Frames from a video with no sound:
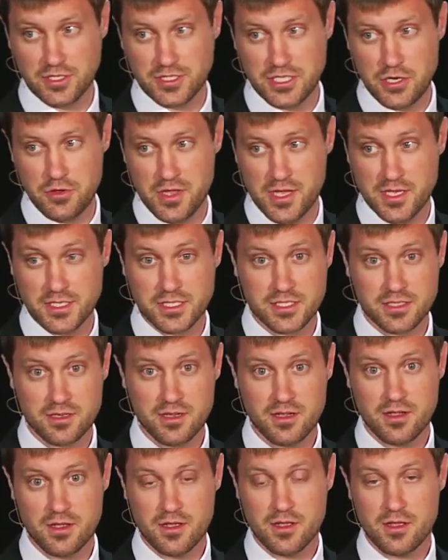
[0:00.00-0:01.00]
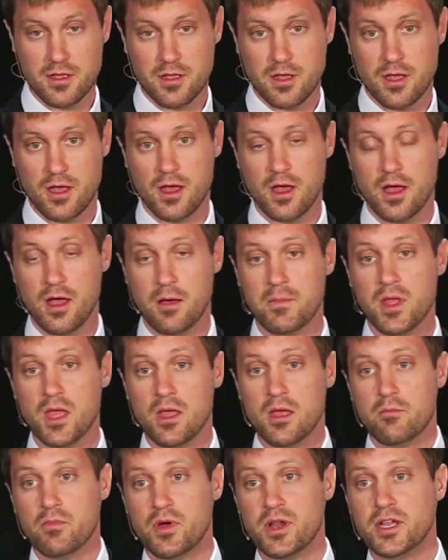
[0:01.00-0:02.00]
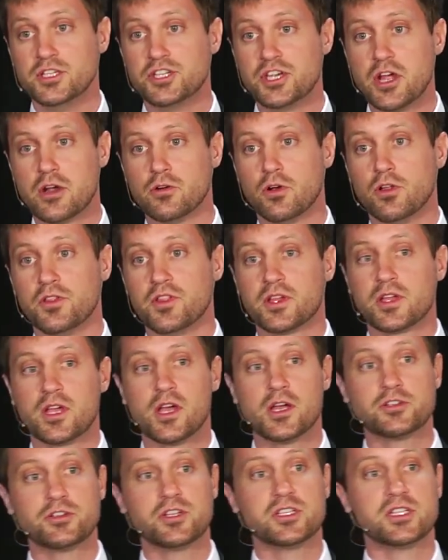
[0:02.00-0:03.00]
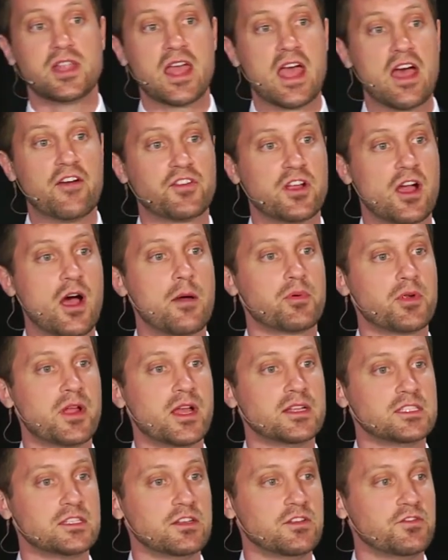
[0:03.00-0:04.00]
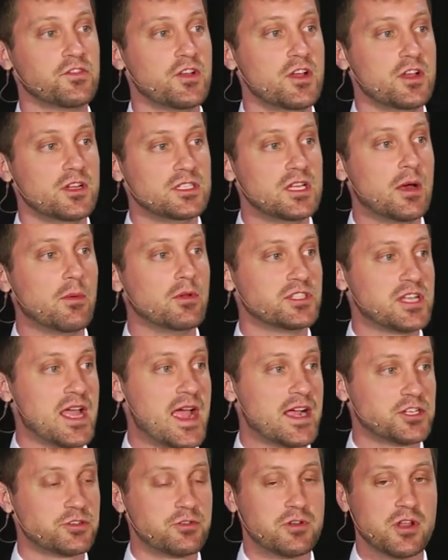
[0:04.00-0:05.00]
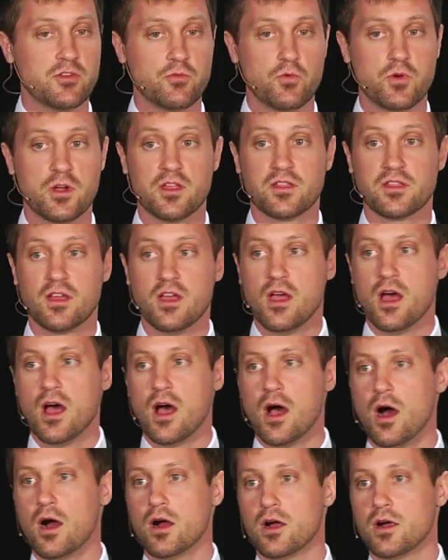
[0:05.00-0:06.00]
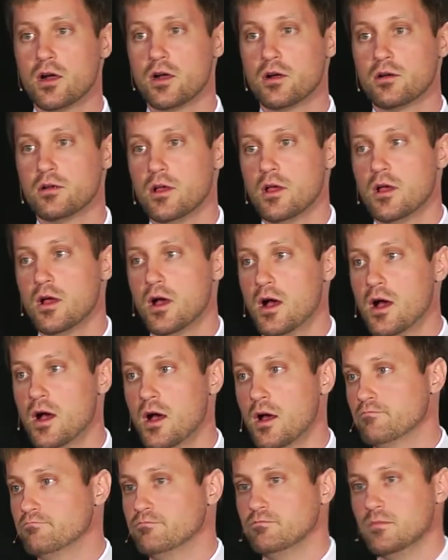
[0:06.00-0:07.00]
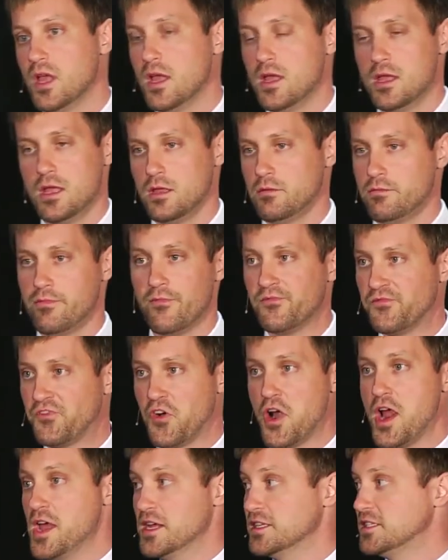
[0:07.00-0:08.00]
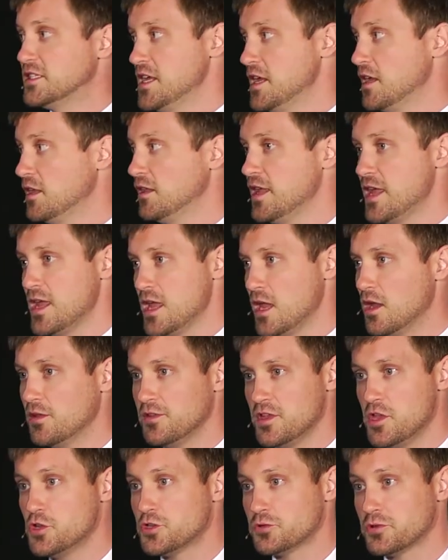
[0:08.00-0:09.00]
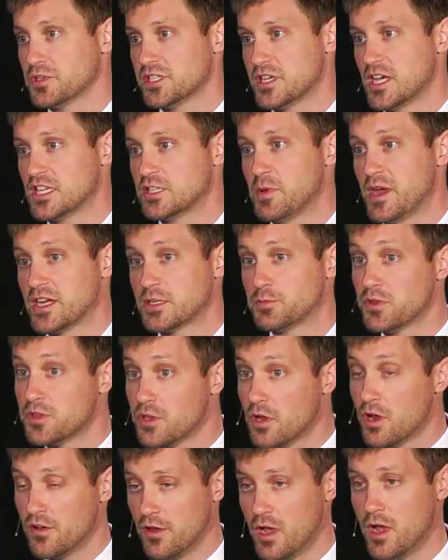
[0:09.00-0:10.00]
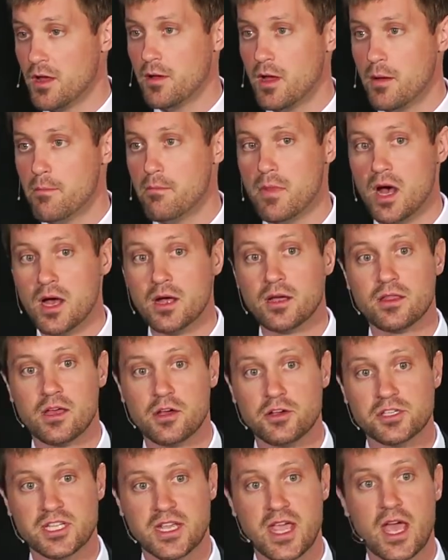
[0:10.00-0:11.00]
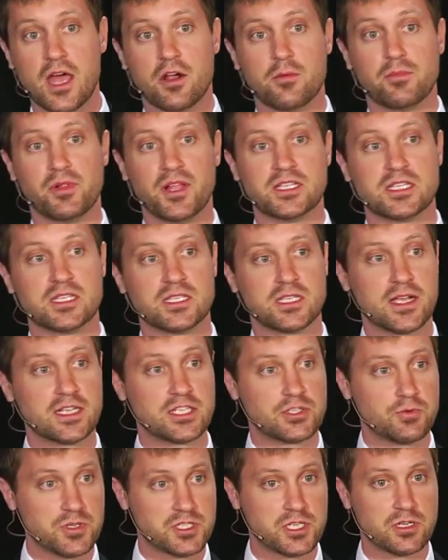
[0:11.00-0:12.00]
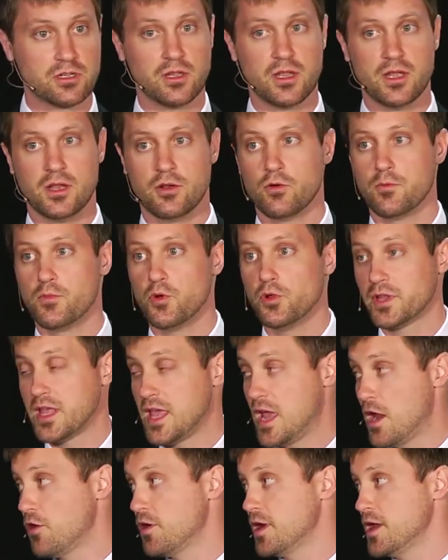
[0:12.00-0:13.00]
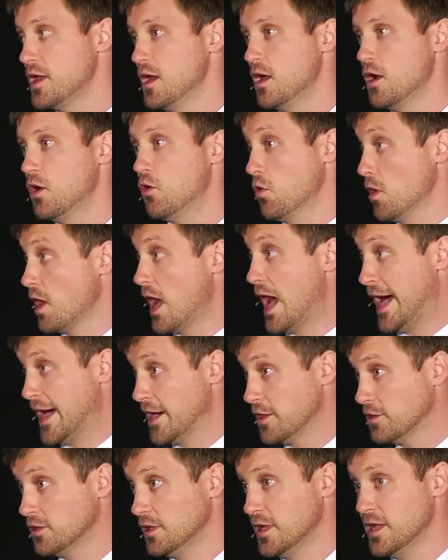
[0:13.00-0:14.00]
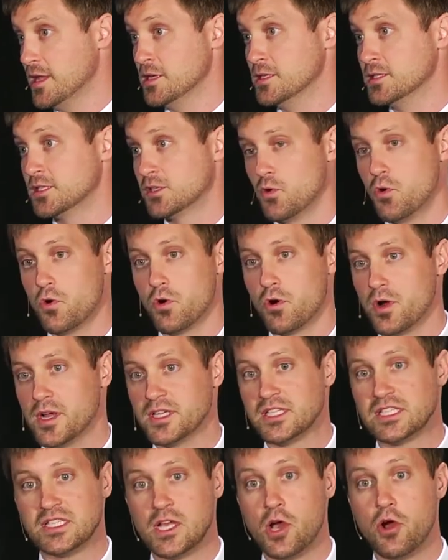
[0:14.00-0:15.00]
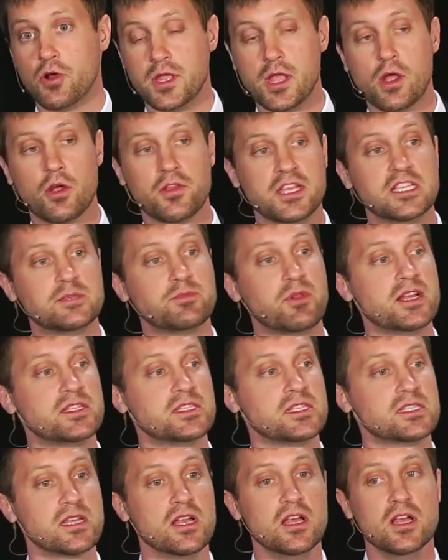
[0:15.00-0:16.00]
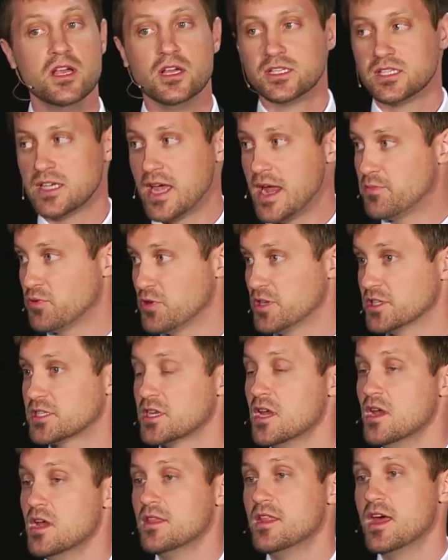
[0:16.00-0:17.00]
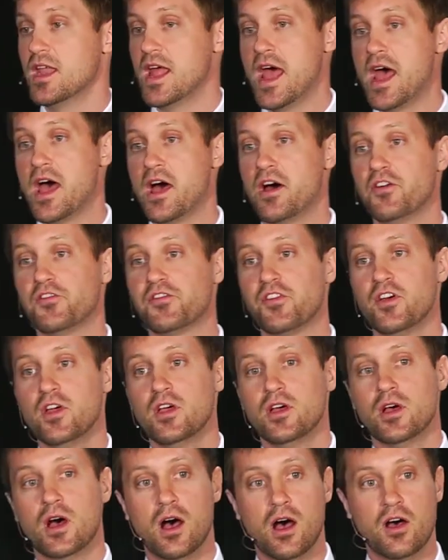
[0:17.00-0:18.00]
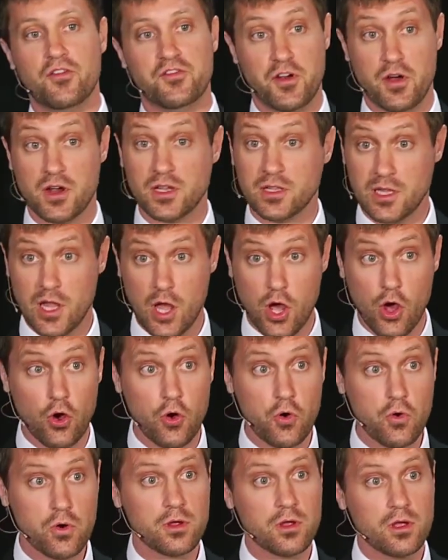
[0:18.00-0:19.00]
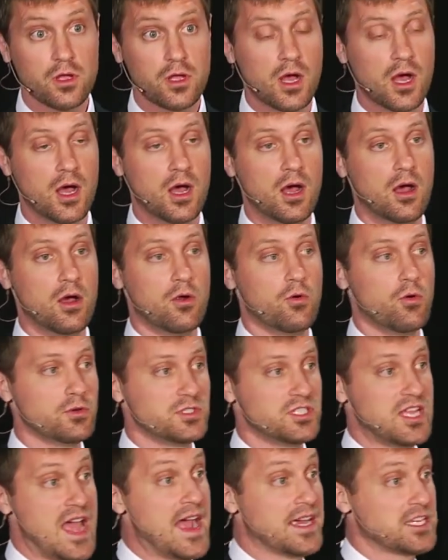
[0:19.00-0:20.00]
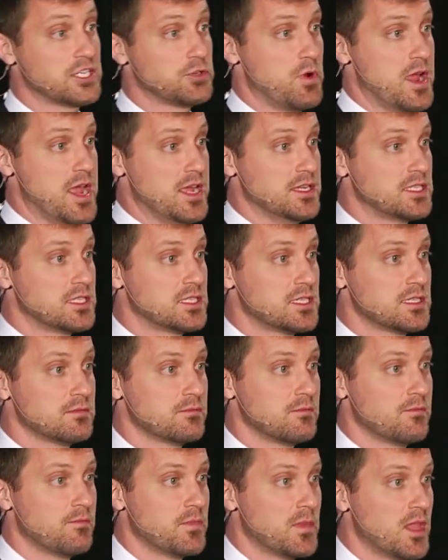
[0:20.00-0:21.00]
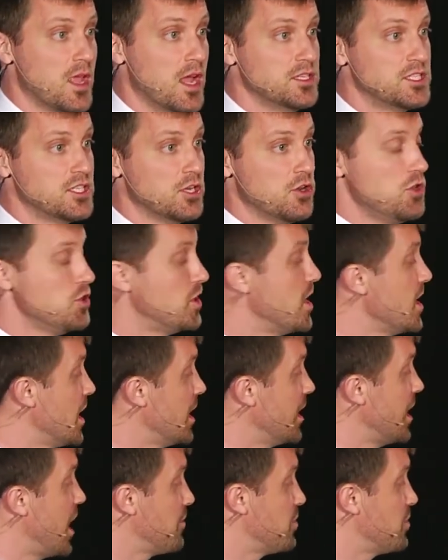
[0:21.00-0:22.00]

do this. But in general, the countries that they have comprehensive double tax treaties with are France, Italy, the usual suspects. But there among those, again, are places like Switzerland or Bulgaria or Ireland or Estonia or these places, Cyprus, that have very low tax rates, and so you can get a lot of